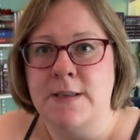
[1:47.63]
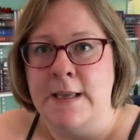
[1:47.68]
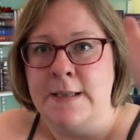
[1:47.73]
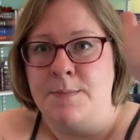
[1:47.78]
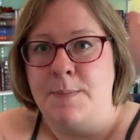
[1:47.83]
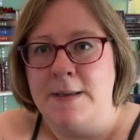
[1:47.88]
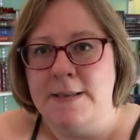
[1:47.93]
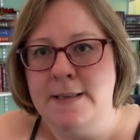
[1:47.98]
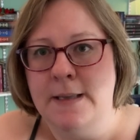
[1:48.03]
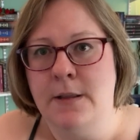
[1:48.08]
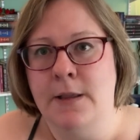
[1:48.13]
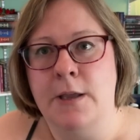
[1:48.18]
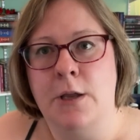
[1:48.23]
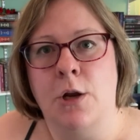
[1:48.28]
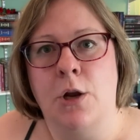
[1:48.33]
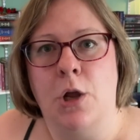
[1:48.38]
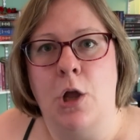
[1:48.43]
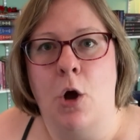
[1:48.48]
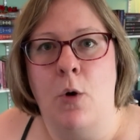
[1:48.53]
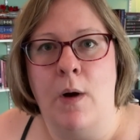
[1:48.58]
It's basically
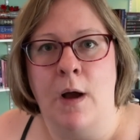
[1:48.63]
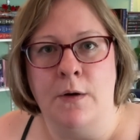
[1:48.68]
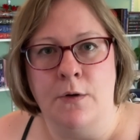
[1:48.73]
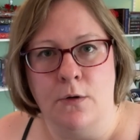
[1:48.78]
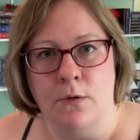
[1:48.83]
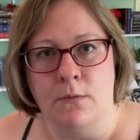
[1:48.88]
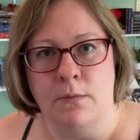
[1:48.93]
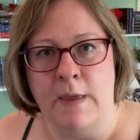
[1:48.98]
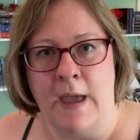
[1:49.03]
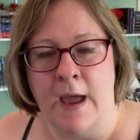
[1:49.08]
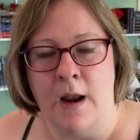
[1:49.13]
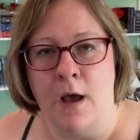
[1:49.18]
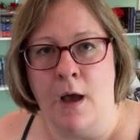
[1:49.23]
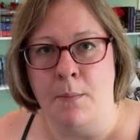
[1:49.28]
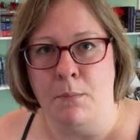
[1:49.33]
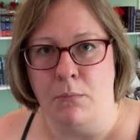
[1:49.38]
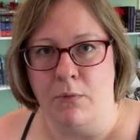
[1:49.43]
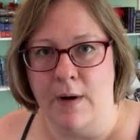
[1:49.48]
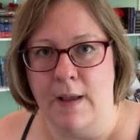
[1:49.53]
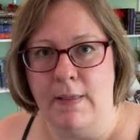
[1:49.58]
going to go under that
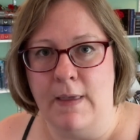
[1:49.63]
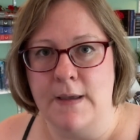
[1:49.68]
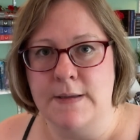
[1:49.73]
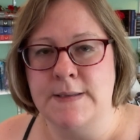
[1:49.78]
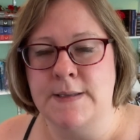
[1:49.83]
umbrella.